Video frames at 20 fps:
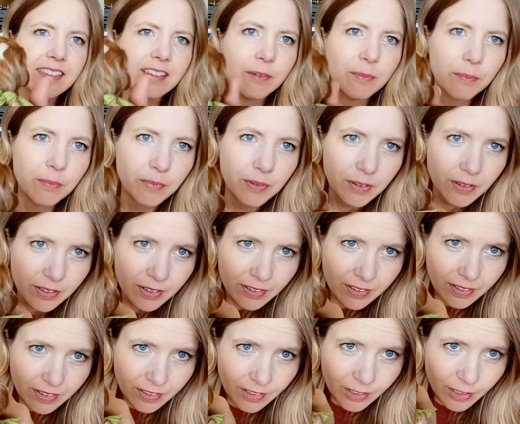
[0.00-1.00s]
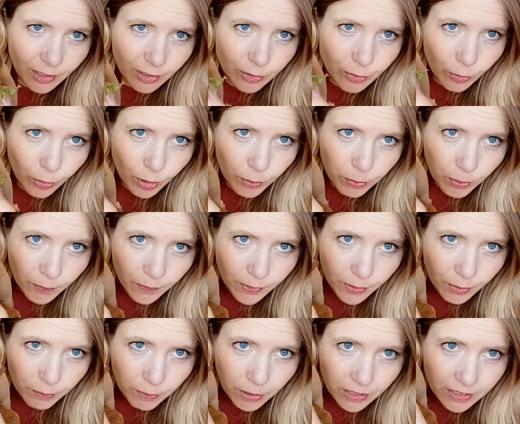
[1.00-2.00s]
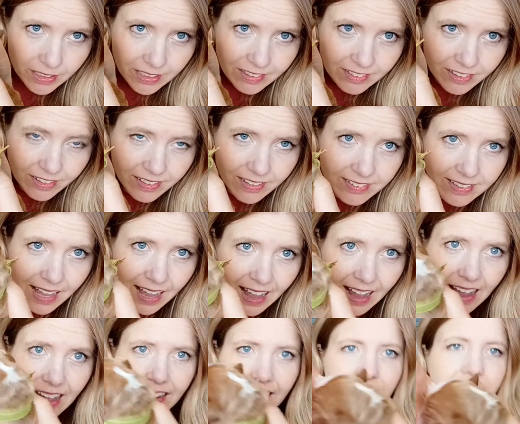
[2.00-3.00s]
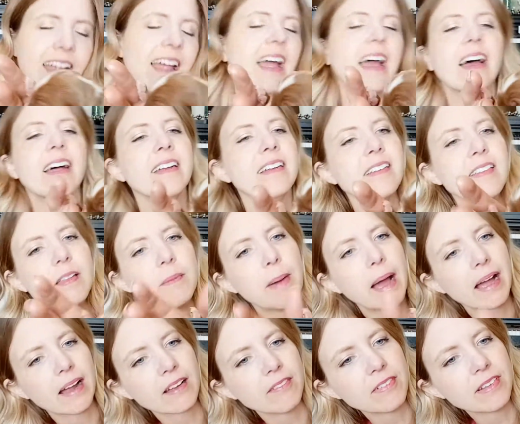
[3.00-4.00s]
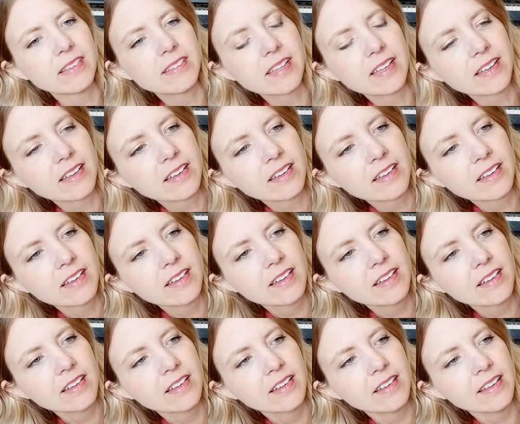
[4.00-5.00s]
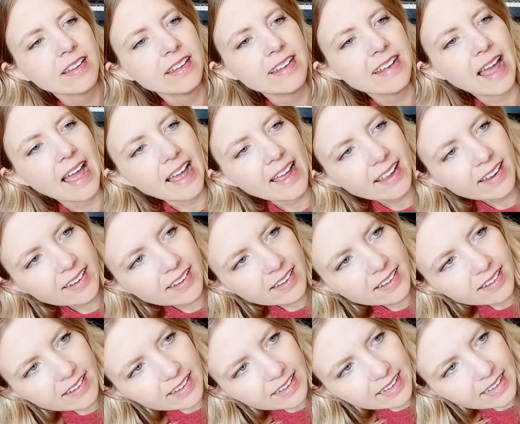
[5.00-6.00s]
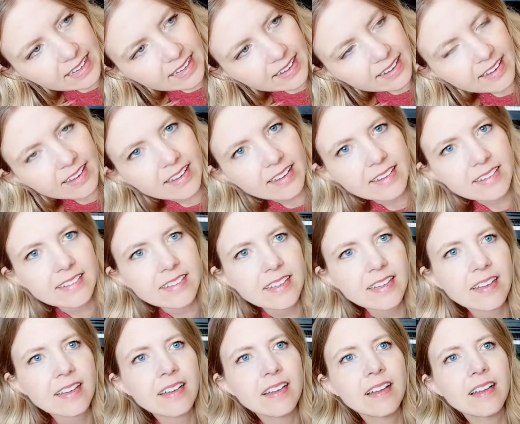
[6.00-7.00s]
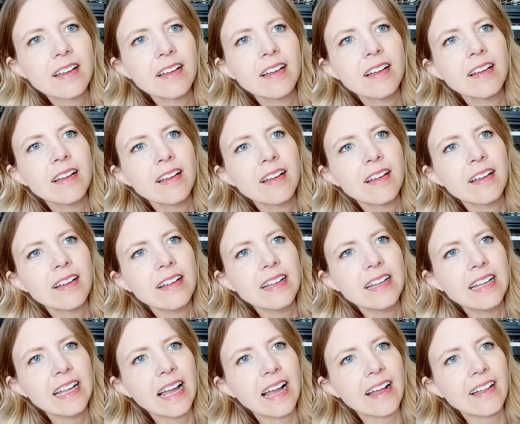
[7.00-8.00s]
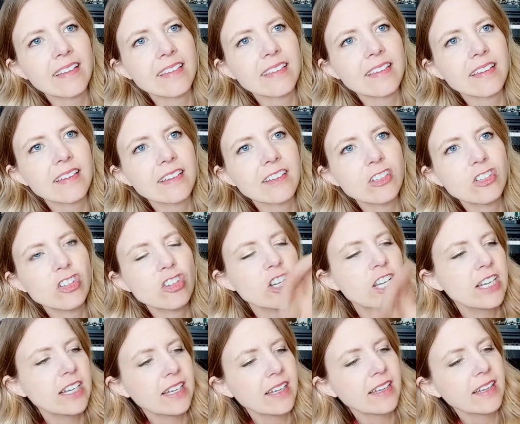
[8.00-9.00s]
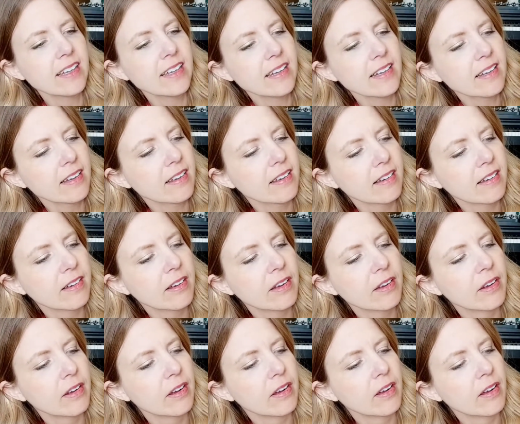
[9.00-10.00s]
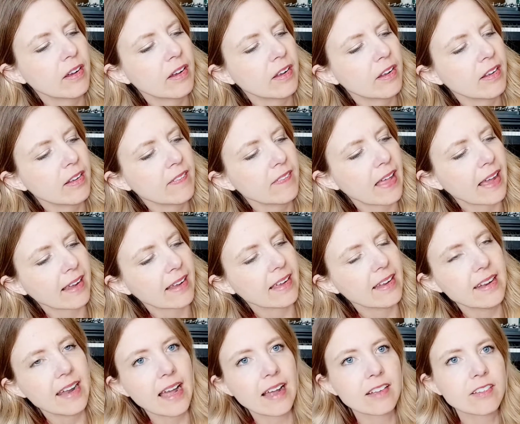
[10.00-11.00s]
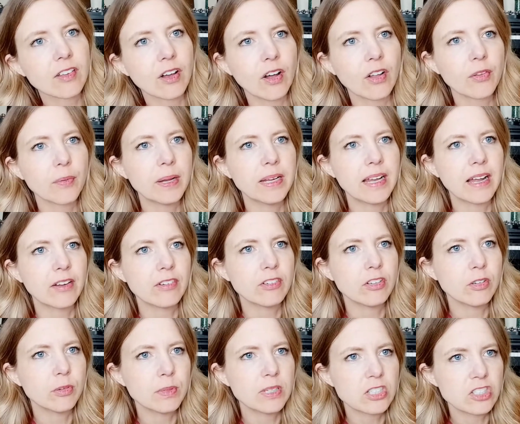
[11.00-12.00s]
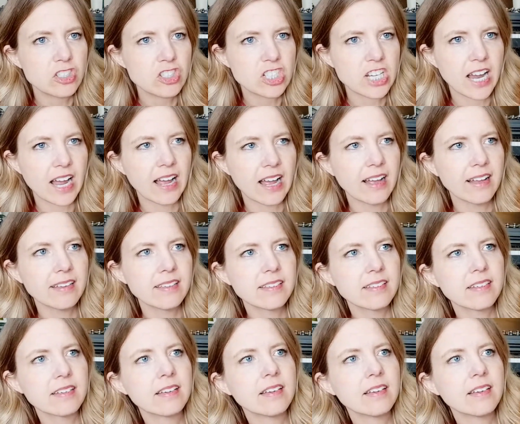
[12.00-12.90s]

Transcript: some adorable little markings on his head and the back of his neck. And he has a chin that connects all the way down to his chest.